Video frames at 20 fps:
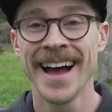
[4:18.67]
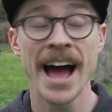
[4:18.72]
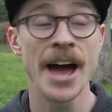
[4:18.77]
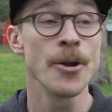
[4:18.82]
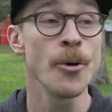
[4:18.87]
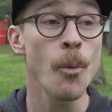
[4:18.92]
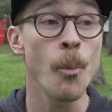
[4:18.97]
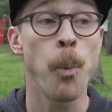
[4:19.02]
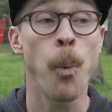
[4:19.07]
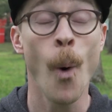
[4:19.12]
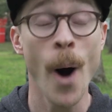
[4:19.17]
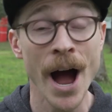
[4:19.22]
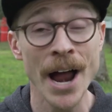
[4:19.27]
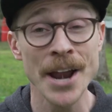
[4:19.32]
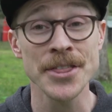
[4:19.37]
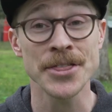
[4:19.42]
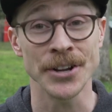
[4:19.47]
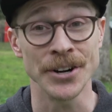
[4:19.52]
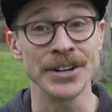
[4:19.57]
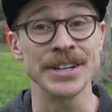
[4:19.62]
I don't
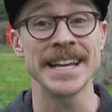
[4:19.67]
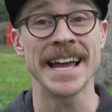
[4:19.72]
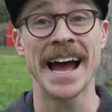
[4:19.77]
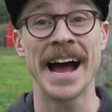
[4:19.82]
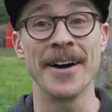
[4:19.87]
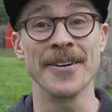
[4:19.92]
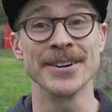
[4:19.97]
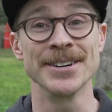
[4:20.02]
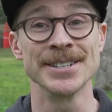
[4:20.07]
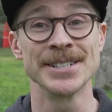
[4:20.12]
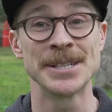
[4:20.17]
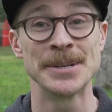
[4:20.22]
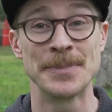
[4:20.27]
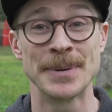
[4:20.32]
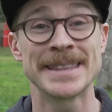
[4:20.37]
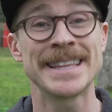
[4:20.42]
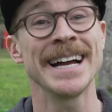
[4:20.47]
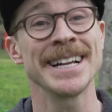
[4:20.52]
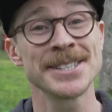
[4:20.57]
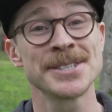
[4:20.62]
want 30 hours,
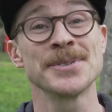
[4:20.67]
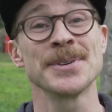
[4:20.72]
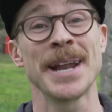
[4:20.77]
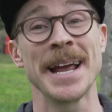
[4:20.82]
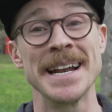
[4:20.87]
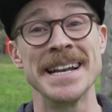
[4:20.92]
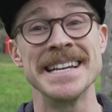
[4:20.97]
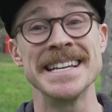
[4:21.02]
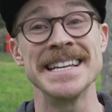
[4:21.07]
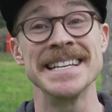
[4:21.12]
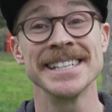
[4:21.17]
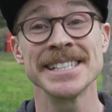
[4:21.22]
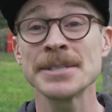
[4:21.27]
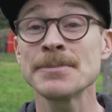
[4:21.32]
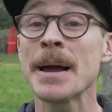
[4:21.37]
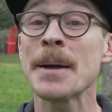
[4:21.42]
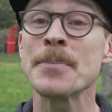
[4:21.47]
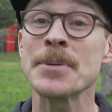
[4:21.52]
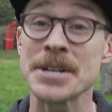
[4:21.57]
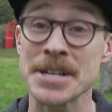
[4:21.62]
but that's what I need. This is
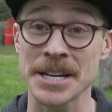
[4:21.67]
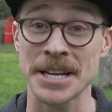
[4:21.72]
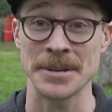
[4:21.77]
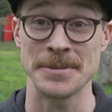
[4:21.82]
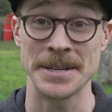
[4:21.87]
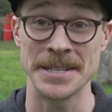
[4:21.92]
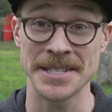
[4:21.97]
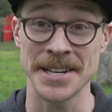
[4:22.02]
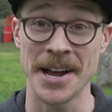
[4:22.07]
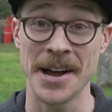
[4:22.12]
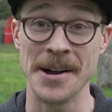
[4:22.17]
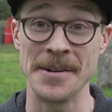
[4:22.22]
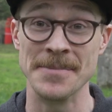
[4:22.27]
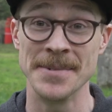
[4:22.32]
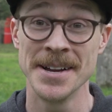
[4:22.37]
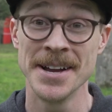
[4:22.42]
my predicament, Tom.